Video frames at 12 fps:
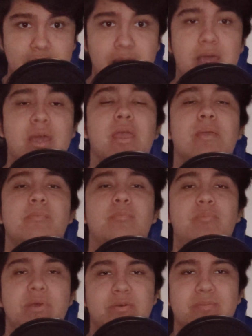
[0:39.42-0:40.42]
I
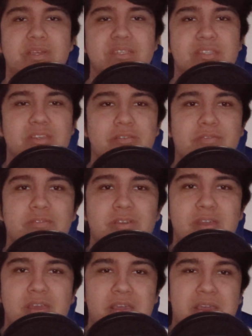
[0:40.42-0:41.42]
built myself
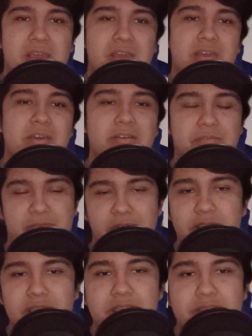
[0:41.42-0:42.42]
a
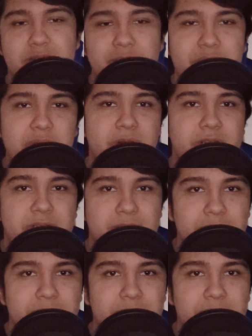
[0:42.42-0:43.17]
freaking computer.